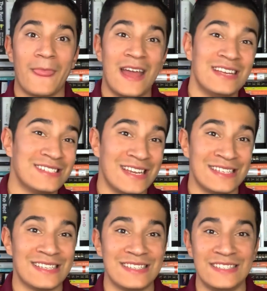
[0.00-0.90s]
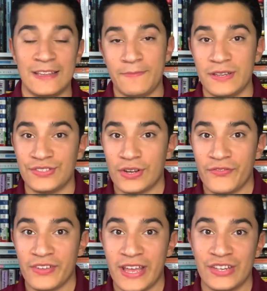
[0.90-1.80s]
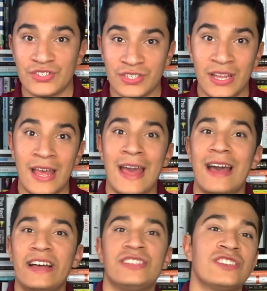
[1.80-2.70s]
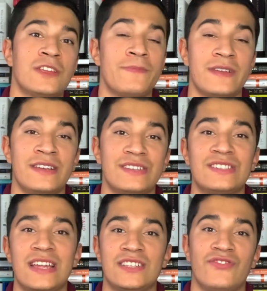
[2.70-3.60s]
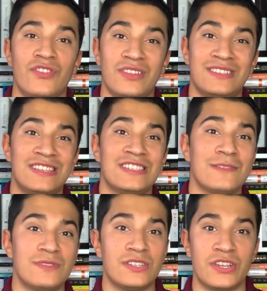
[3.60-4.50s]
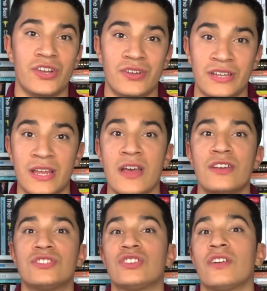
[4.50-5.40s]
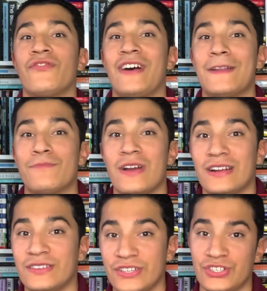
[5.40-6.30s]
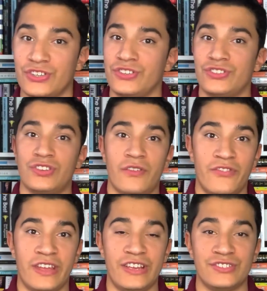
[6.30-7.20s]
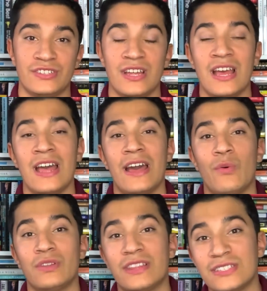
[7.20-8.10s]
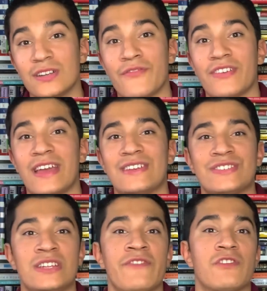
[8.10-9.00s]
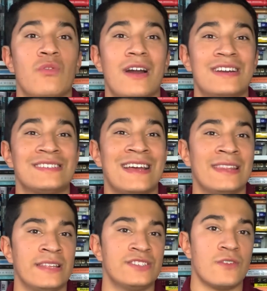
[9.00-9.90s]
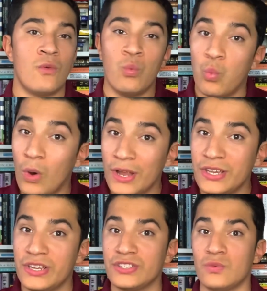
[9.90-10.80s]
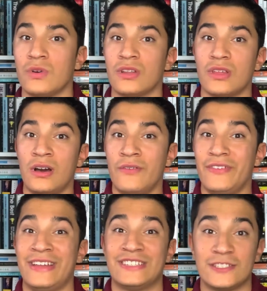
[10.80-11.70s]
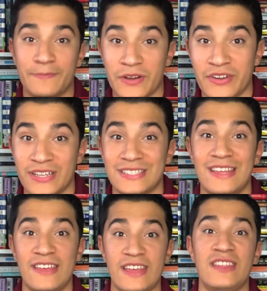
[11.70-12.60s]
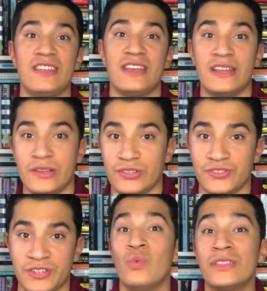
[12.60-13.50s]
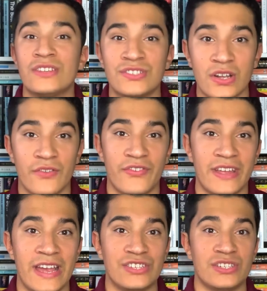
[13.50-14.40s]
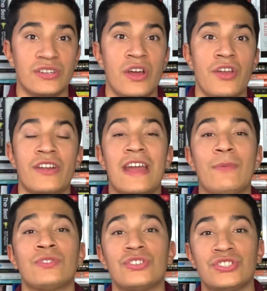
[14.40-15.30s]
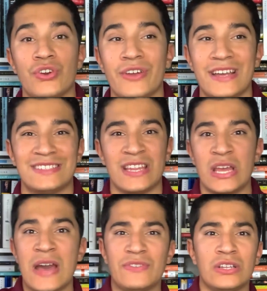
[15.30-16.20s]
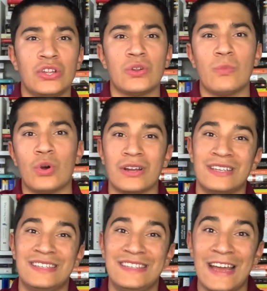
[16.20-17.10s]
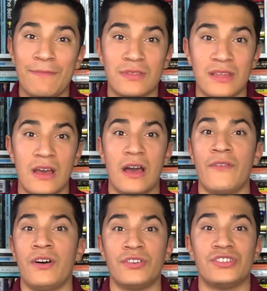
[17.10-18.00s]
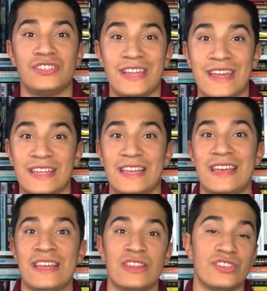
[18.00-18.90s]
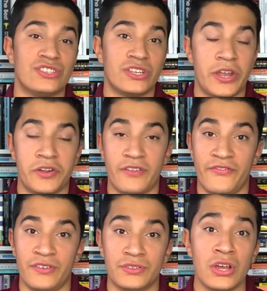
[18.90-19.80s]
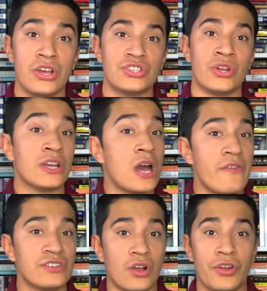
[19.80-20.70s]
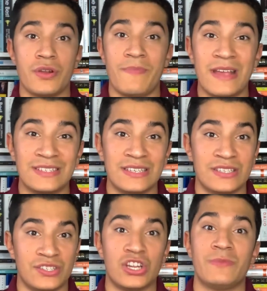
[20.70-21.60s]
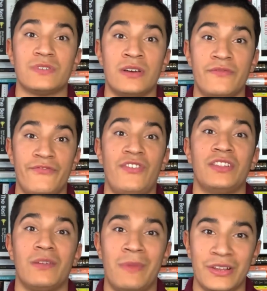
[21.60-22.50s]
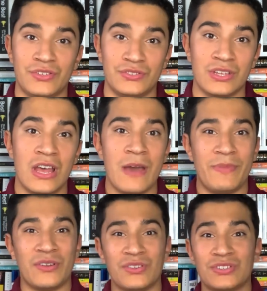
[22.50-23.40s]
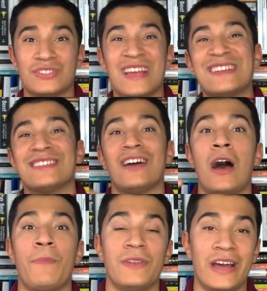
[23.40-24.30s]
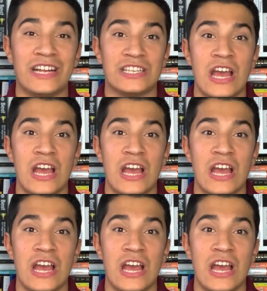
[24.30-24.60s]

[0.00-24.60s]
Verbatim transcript: S S C P certification, S S C P stands for the System Security Certified Practitioner Certification. With this certification, it requires at least one year's worth of experience in the industry. With this certification, you're able to showcase that you have a little more depth of understanding in the security field. So it covers all your bases in terms of fundamentals, but it also takes it up a notch